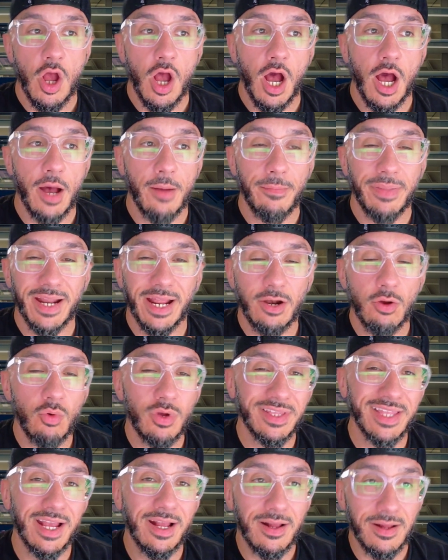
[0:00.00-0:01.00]
But I don't
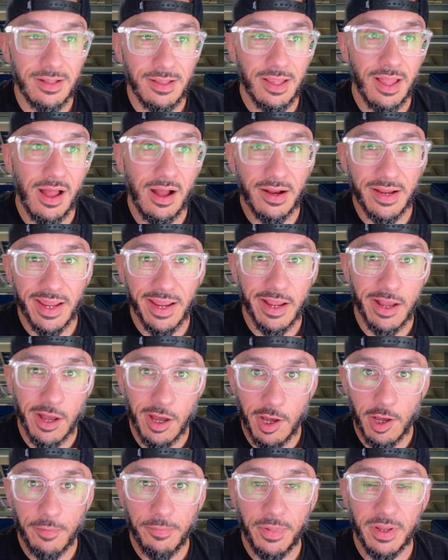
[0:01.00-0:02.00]
want that clogging
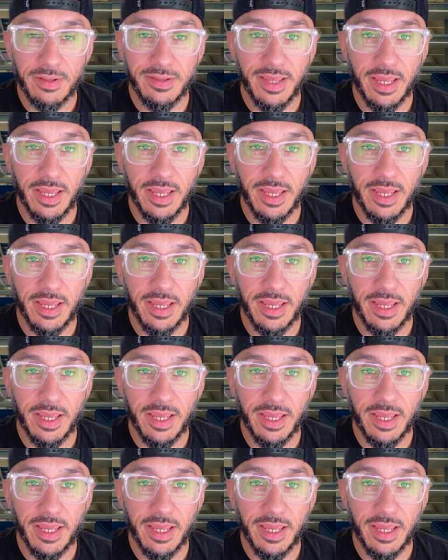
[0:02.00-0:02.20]
up and